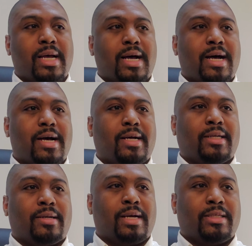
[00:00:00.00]
uh,
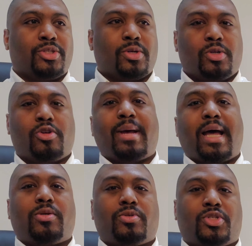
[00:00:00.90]
uh, certain
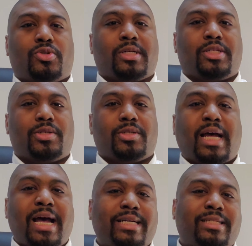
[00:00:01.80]
grammatical structures,
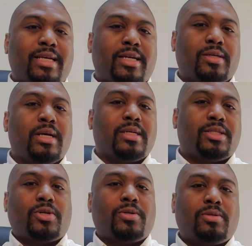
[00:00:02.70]
asking
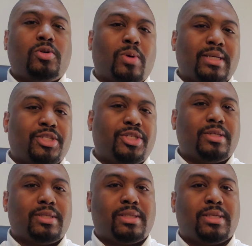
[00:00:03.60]
certain
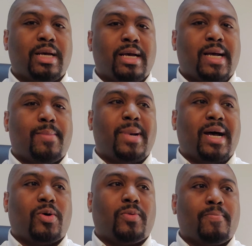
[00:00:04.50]
questions,
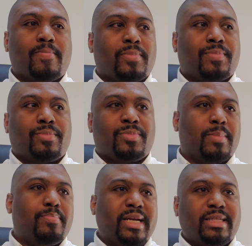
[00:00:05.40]
about the
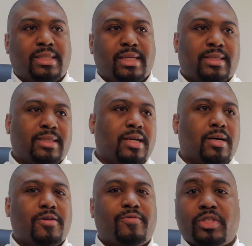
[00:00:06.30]
basics
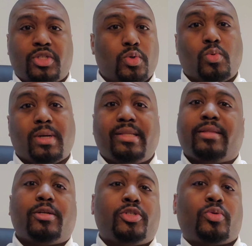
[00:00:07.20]
of a story
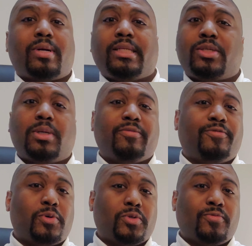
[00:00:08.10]
that they're trying to
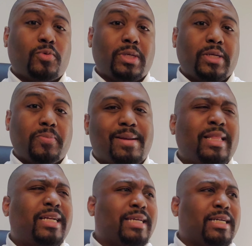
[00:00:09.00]
unfold for you. And
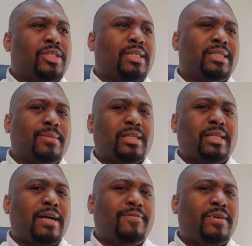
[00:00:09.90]
that's actually something
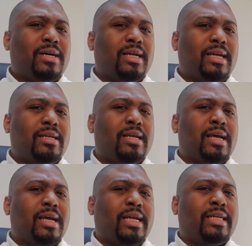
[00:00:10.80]
that I find
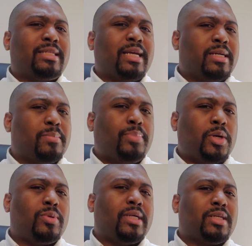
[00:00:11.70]
is a
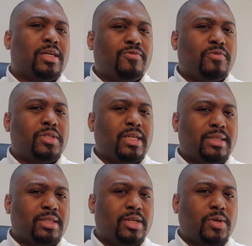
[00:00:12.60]
component of Rosetta
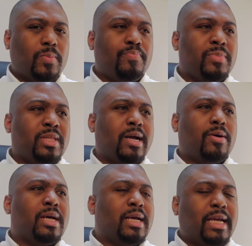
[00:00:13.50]
Stone. Now,
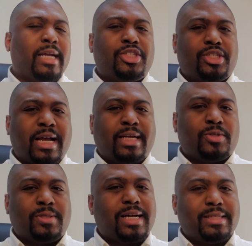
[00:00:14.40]
each
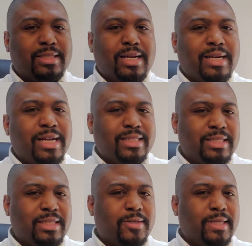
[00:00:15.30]
exercise is not
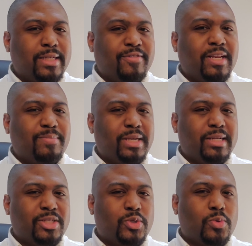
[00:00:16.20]
necessarily developing
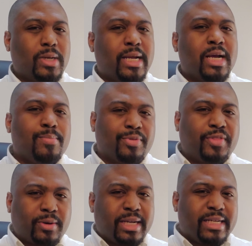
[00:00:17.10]
a story, but
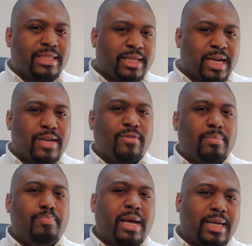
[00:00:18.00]
there is kind of a
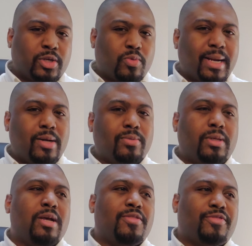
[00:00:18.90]
background
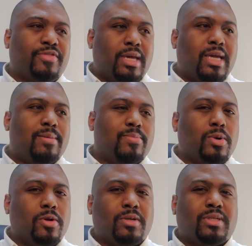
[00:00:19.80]
theme
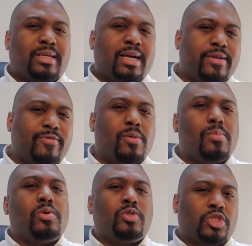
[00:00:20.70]
or kind of
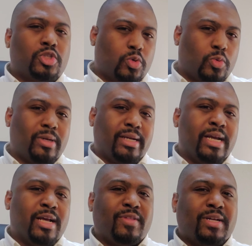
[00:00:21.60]
almost story
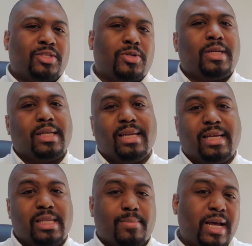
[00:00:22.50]
that's circulating
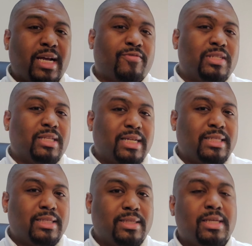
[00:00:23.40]
in the back of its
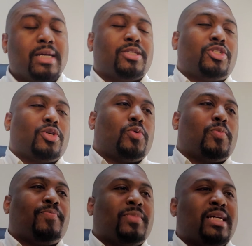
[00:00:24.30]
lessons. So
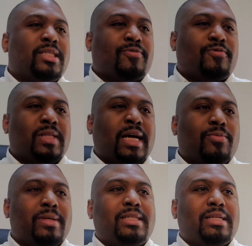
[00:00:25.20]
that's for that
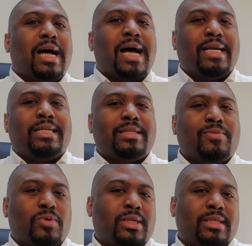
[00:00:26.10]
reason I can,
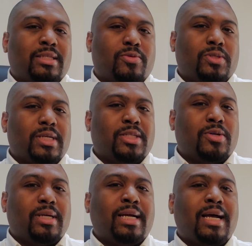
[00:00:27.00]
would consider Rosetta
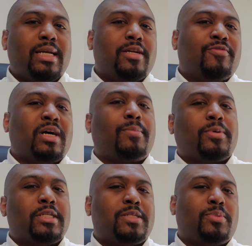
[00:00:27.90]
Stone a kind of
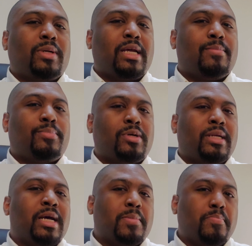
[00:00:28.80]
comprehensible input
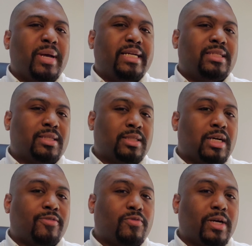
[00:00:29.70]
based
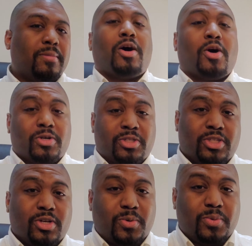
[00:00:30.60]
software.
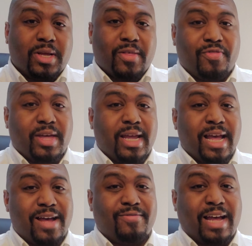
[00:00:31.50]
Also, they
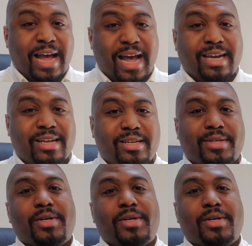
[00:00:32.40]
have added